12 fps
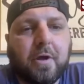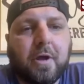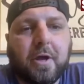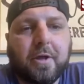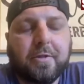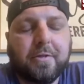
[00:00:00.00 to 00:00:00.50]

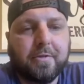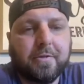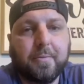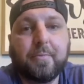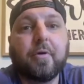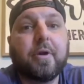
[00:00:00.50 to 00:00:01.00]
The
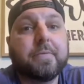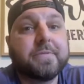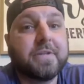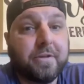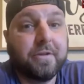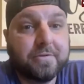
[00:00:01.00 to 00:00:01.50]

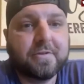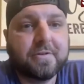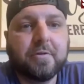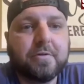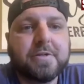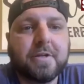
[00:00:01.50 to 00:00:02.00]
program's not used
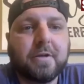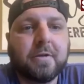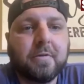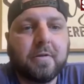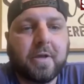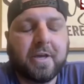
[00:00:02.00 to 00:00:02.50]
to
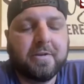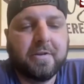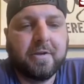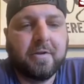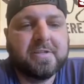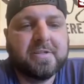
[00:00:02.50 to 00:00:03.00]
losing like it
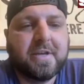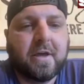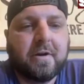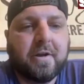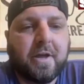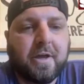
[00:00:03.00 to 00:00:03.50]
did on
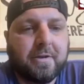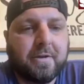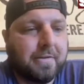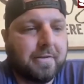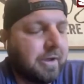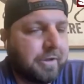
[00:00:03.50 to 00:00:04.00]
Saturday,
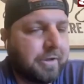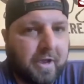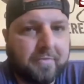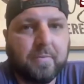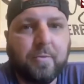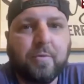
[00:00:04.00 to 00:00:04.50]
and how you
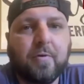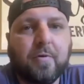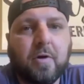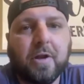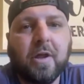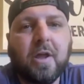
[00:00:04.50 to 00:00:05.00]
have to move
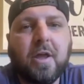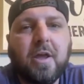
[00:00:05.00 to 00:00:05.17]
on.